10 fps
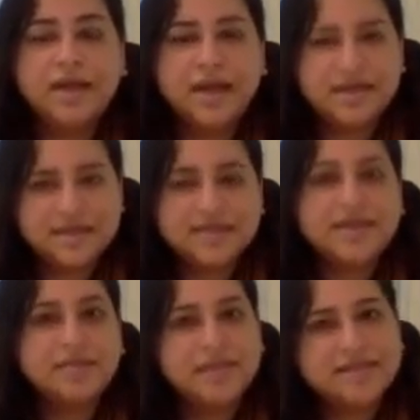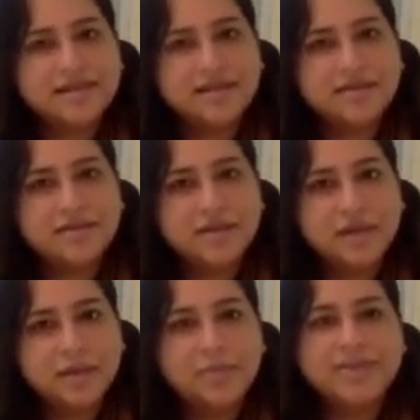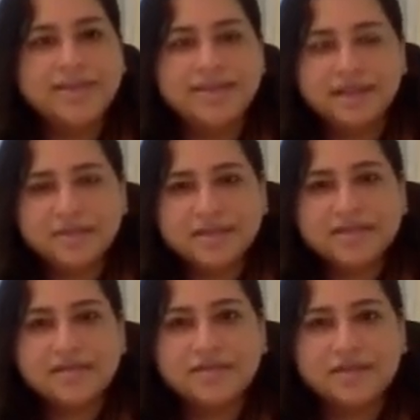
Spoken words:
I still doubt myself. But I doubt myself